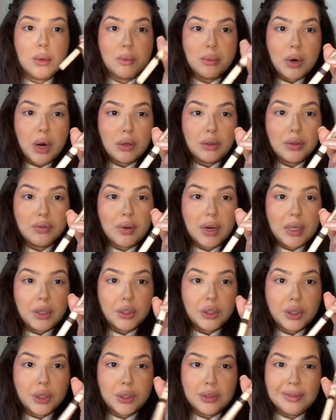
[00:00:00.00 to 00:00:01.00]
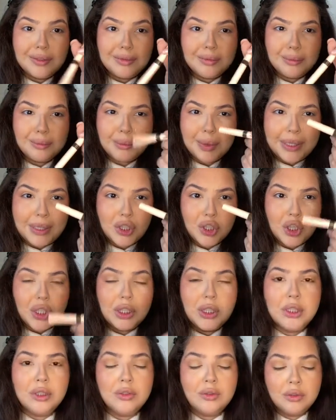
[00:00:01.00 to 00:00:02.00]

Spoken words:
Brow Definer Pencil.